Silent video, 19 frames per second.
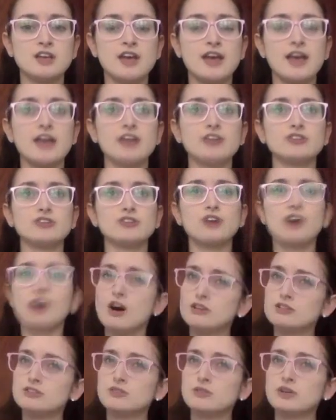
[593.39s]
and you're
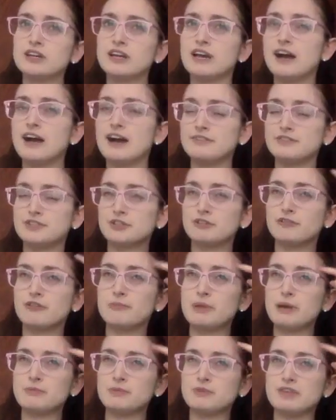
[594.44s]
also gonna have to
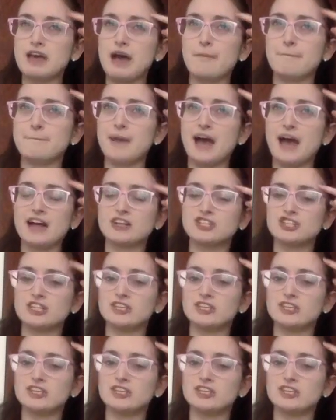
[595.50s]
remember that magic